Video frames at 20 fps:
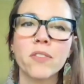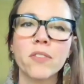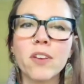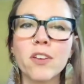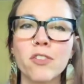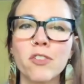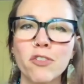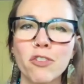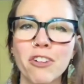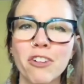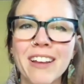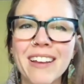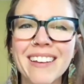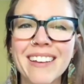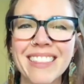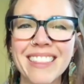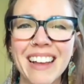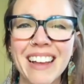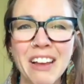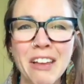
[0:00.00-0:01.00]
history
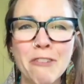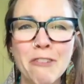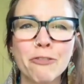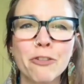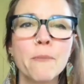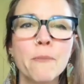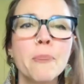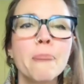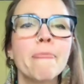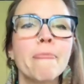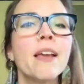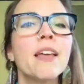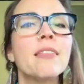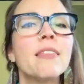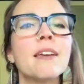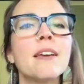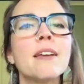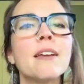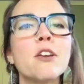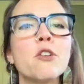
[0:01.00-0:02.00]
life,
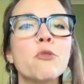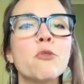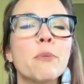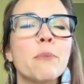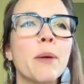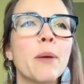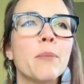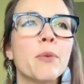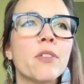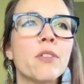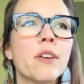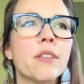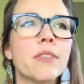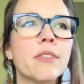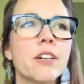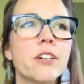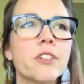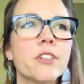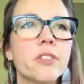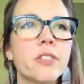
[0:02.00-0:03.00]
then you remember that
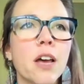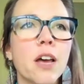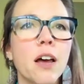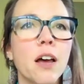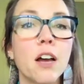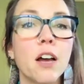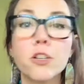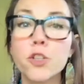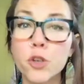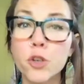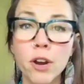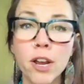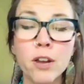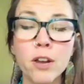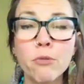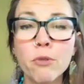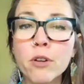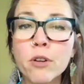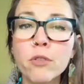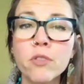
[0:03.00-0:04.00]
there's a trade
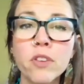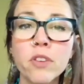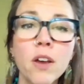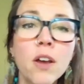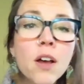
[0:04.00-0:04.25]
route